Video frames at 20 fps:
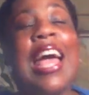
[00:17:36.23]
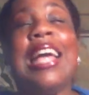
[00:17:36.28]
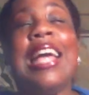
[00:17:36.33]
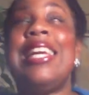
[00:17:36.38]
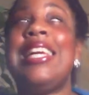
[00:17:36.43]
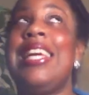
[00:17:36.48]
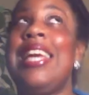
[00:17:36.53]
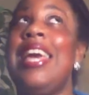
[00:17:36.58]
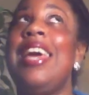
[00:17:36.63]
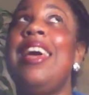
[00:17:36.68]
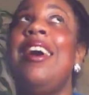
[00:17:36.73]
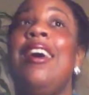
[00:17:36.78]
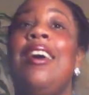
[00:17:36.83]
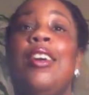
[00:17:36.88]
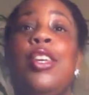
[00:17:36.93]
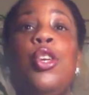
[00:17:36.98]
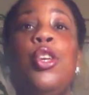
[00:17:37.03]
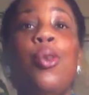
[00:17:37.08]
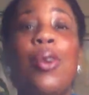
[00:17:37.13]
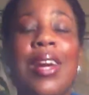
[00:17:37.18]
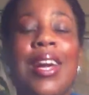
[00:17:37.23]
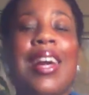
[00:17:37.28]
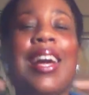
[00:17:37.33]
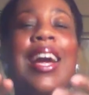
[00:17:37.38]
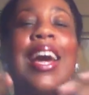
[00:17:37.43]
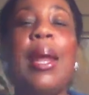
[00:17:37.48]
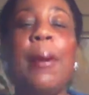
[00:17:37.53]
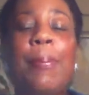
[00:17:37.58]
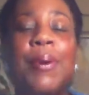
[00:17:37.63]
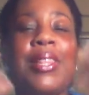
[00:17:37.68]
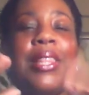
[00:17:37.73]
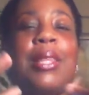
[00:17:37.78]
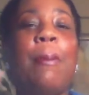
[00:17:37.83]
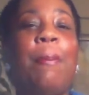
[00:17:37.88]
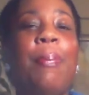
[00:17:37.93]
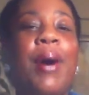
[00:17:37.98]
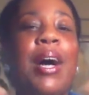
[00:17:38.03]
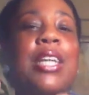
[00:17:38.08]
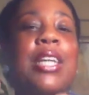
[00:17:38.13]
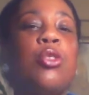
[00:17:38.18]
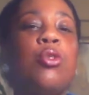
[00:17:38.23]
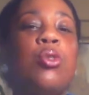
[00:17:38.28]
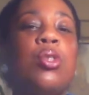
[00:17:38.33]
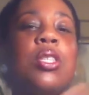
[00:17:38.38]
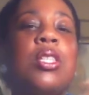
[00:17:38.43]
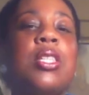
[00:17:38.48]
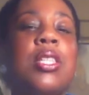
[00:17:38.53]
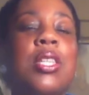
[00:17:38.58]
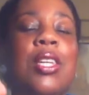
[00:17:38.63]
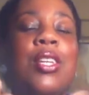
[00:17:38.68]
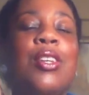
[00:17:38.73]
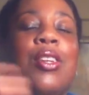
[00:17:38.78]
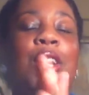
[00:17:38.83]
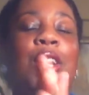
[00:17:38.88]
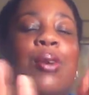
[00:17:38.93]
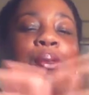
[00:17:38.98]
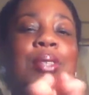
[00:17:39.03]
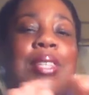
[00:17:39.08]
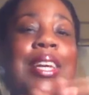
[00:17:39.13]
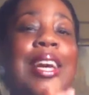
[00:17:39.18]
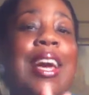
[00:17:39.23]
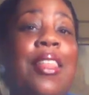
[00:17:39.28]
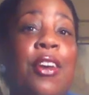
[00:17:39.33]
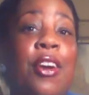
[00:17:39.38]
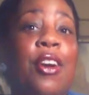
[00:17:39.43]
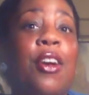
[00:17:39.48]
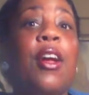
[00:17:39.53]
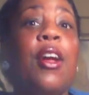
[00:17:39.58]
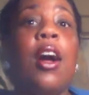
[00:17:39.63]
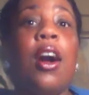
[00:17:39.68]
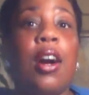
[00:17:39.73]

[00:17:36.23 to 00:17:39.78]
yeah you can kind of put the puzzles you know together